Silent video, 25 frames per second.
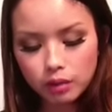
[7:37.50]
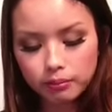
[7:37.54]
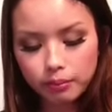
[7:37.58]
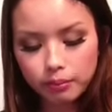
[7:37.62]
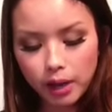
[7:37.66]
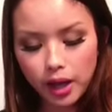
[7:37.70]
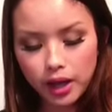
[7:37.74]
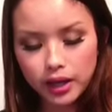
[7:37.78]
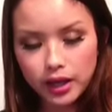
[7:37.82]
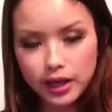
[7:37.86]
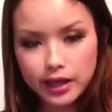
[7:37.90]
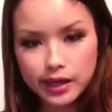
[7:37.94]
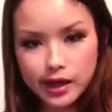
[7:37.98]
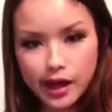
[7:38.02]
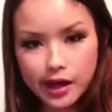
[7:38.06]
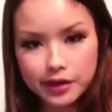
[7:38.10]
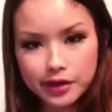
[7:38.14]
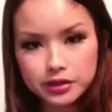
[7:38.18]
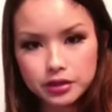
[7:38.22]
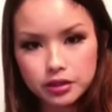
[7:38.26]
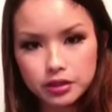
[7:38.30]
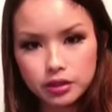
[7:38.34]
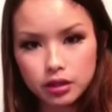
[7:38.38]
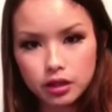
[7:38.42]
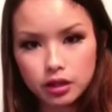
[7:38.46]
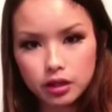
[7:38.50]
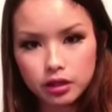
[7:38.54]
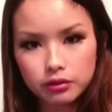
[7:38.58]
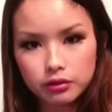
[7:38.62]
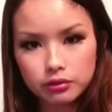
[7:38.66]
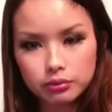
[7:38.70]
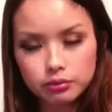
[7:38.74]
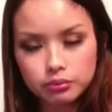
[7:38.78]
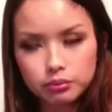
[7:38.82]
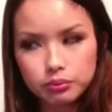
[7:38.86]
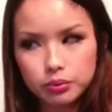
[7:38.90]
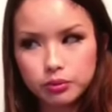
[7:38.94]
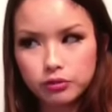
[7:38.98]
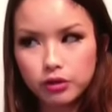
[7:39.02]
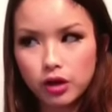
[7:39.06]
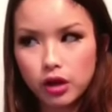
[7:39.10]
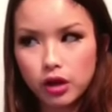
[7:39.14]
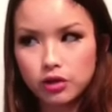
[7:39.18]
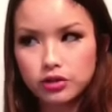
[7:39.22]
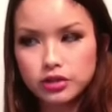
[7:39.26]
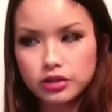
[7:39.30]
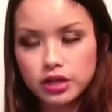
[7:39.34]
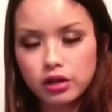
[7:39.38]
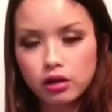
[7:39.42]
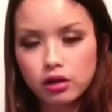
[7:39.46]
by inact uh,
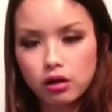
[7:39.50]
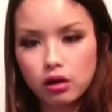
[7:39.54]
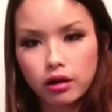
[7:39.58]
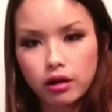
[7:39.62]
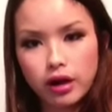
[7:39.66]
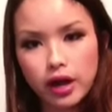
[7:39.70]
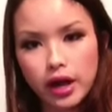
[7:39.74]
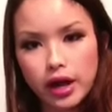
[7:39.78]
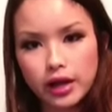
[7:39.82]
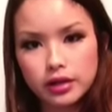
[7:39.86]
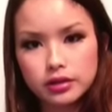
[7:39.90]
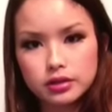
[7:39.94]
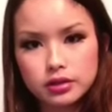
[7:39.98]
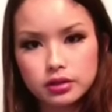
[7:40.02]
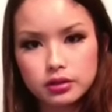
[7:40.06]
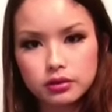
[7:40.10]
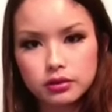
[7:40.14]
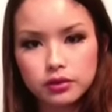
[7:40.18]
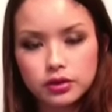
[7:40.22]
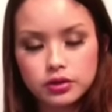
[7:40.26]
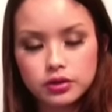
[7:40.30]
followers that aren't active.